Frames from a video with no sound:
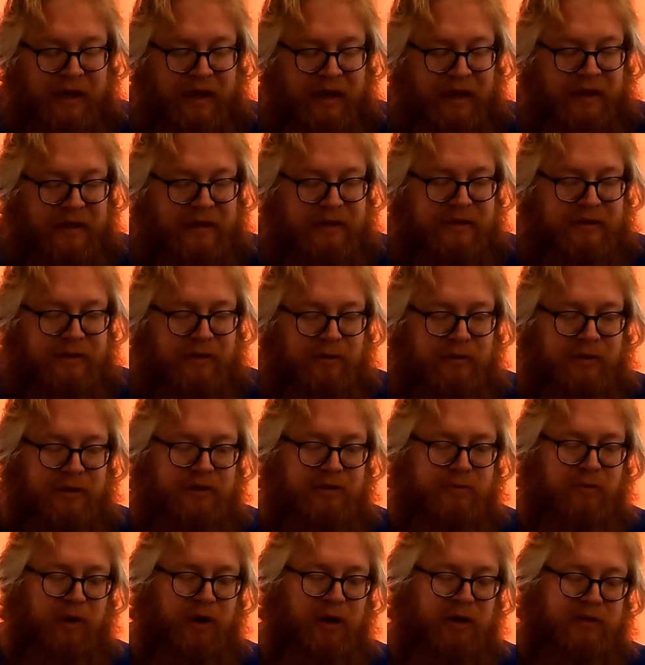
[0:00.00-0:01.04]
And so
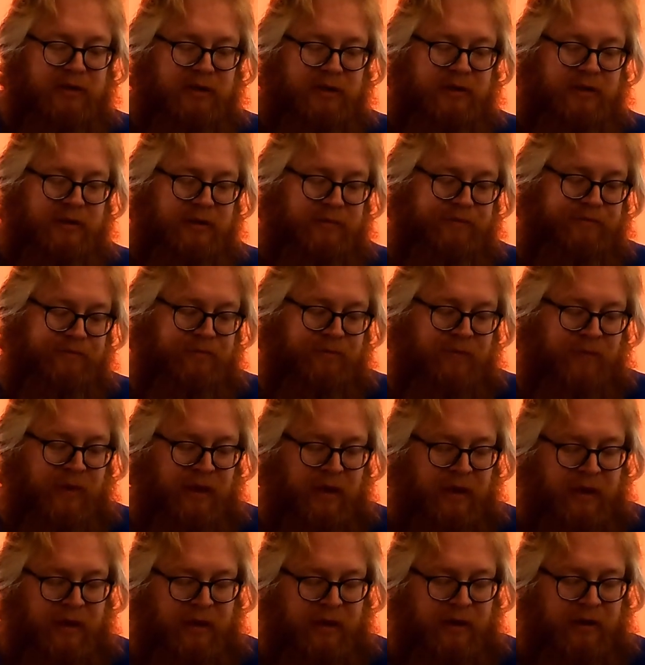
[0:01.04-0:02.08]
these boxes
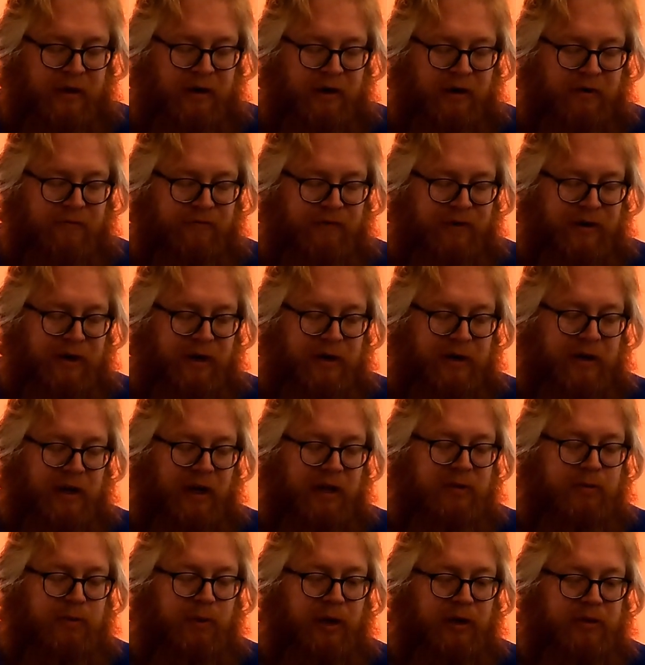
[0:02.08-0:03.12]
are very
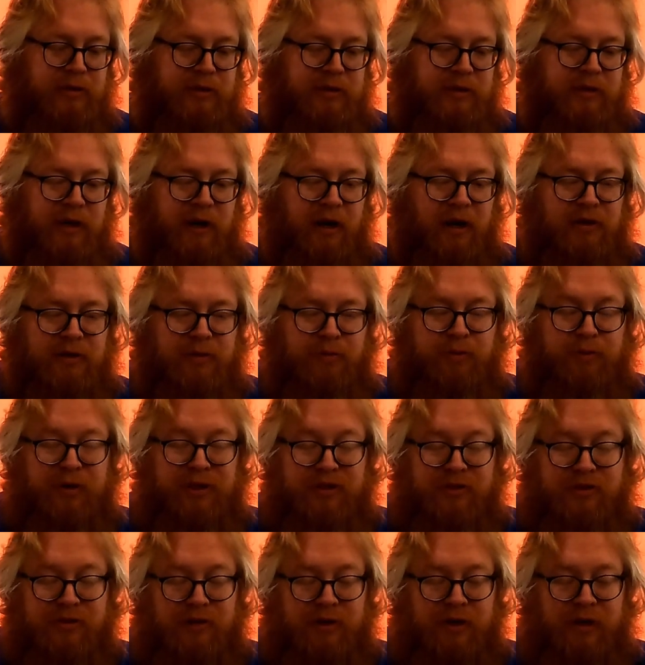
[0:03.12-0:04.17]
nice boxes. They're actually
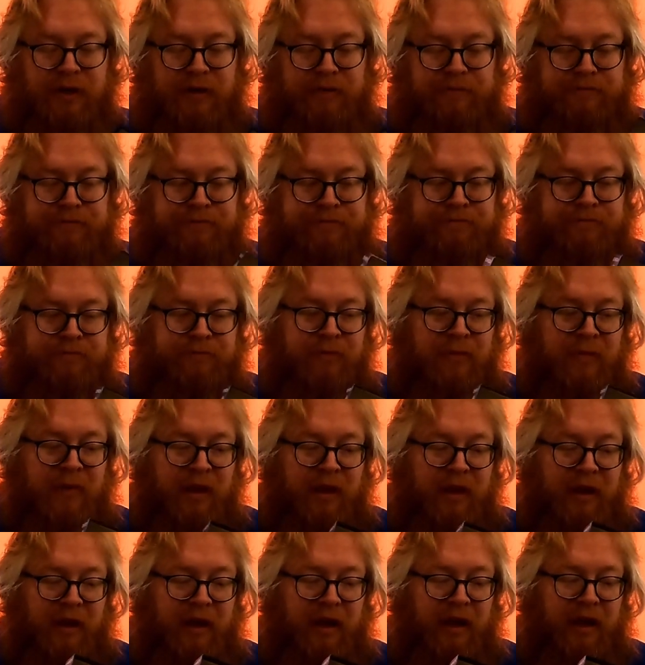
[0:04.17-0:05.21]
pretty sturdy.
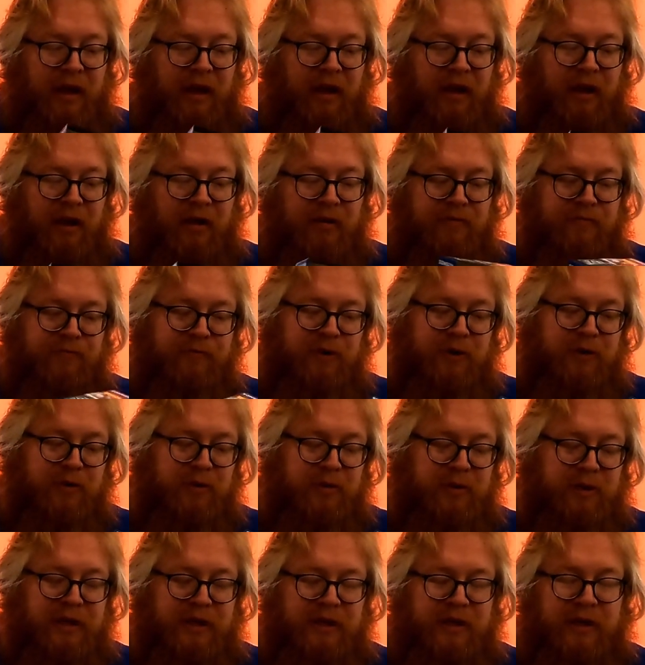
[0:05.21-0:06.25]
And
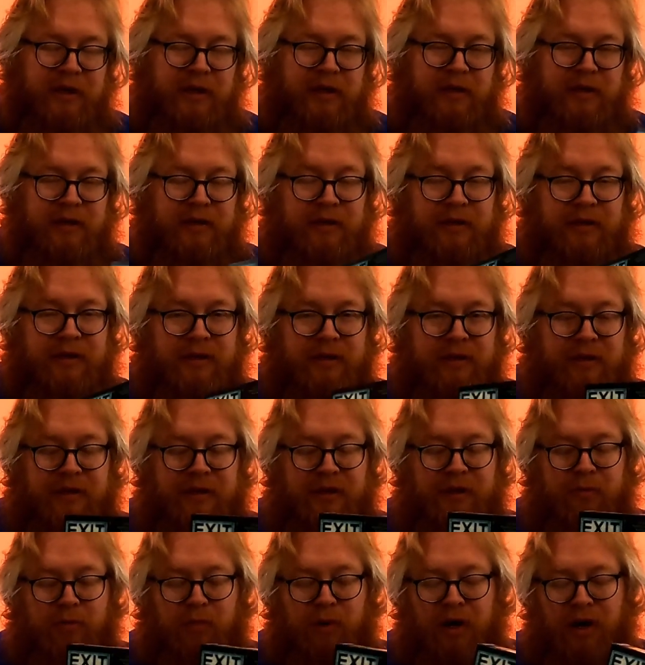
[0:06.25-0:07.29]
frequently,
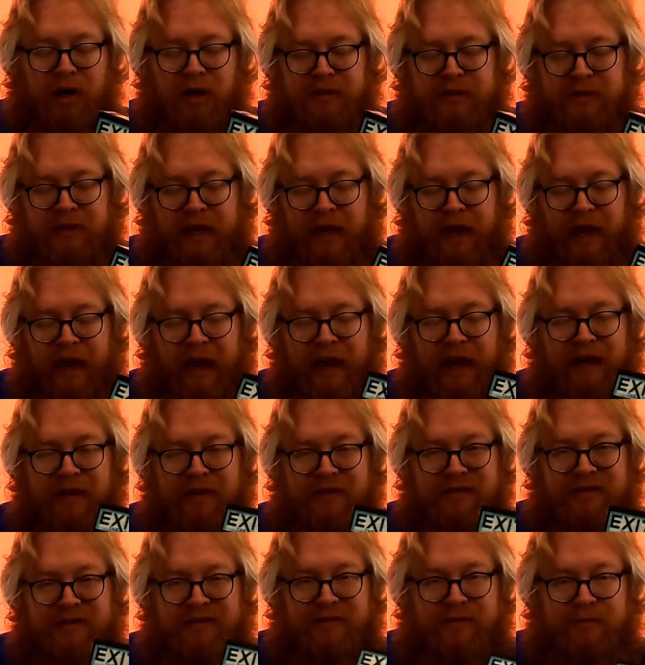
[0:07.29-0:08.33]
the box
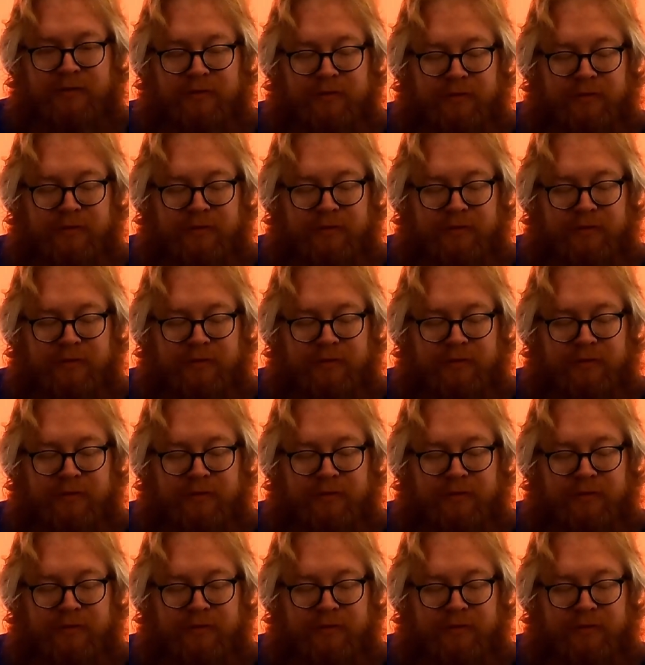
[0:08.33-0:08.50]
has